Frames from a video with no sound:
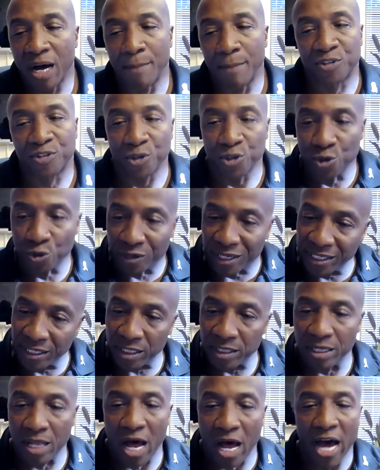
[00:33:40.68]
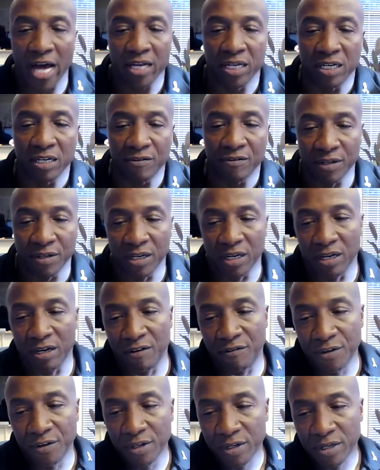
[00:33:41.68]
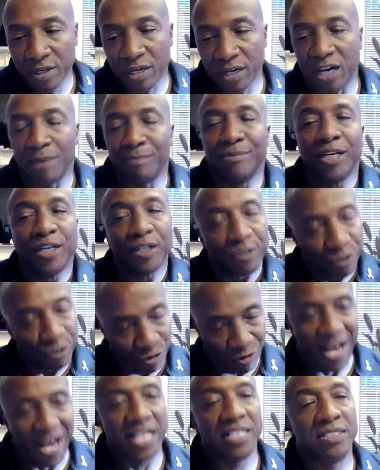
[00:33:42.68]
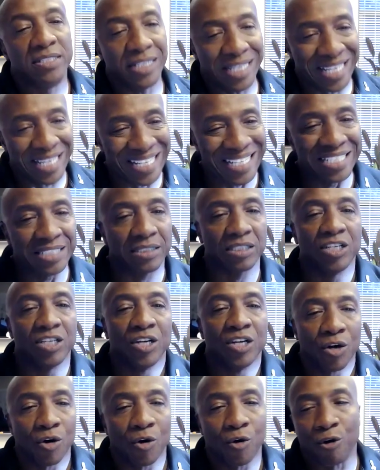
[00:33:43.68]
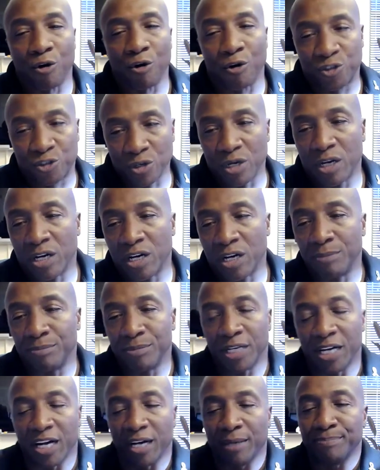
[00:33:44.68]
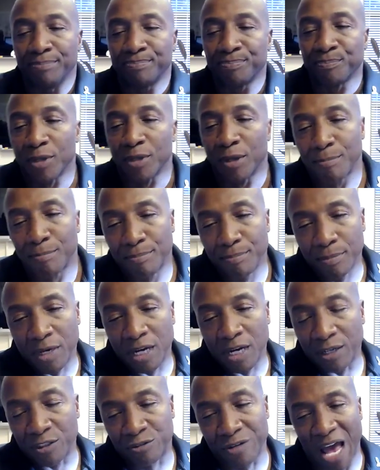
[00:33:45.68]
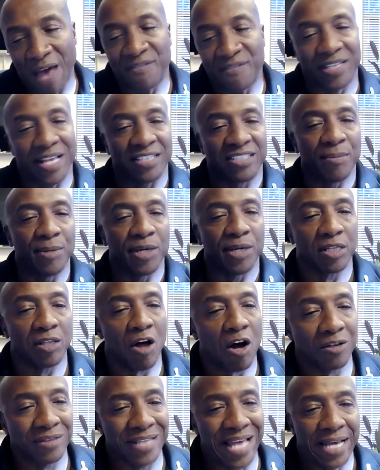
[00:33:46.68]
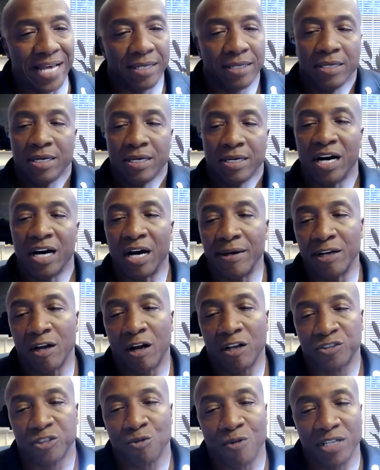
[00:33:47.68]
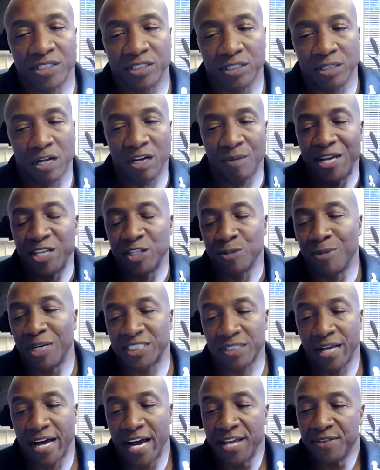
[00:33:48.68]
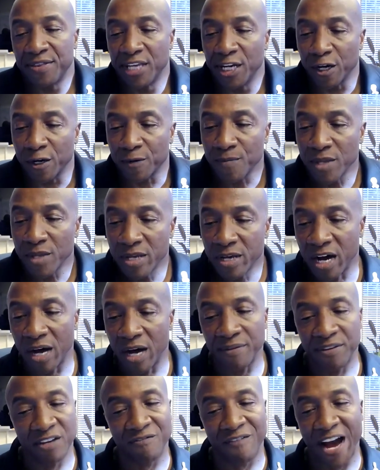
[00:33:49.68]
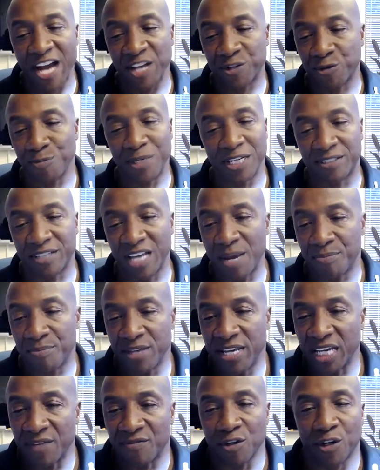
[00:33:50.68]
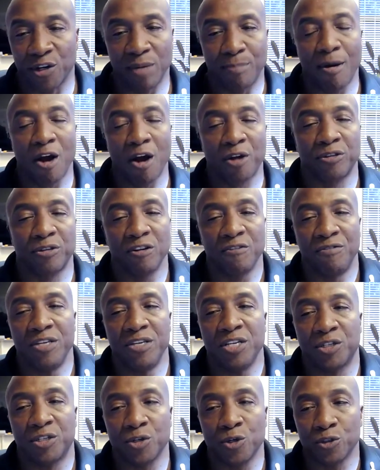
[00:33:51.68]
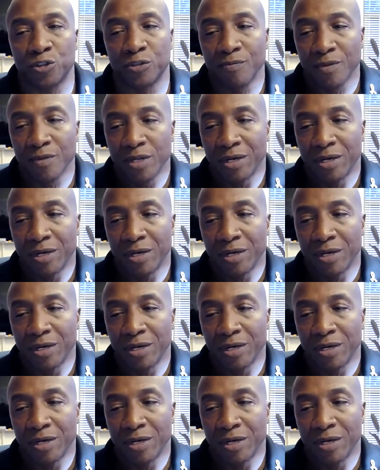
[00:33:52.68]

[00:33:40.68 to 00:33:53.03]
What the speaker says: So you'll get a lot of transient or traffic that's coming along that. It also runs along a major bus line there. The advice would be the same thing. If they're going to park their vehicles